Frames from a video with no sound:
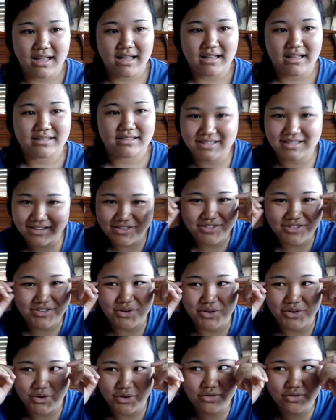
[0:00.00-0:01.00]
it's such
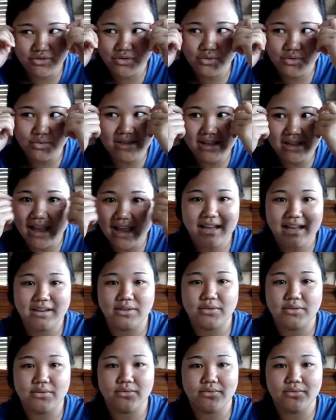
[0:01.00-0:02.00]
a
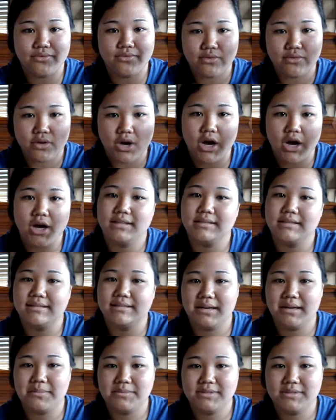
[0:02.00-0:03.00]
creative
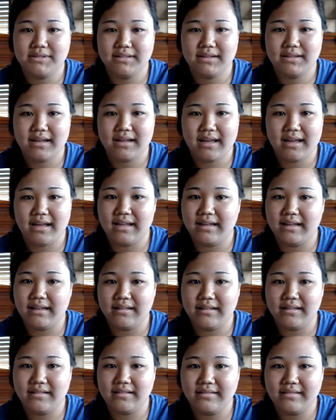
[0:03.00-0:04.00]
concept,
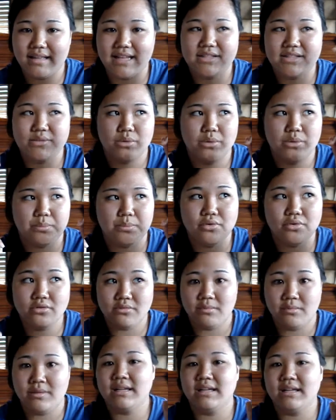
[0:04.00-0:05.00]
and that's what
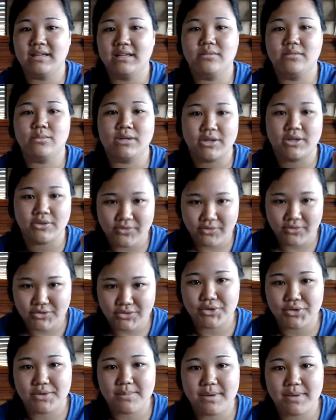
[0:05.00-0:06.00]
pulled me in when I
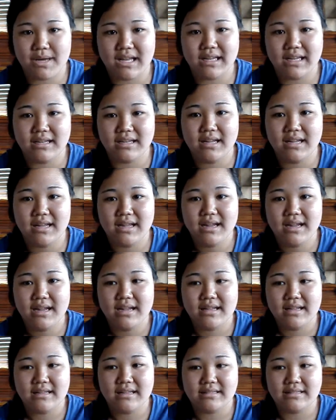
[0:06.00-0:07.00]
first heard about it,
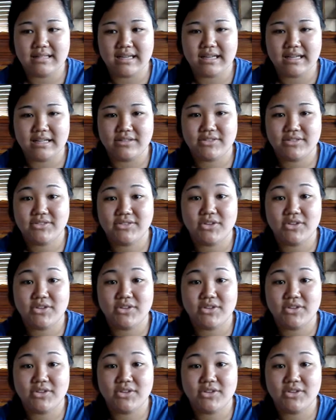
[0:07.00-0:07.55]
is that it's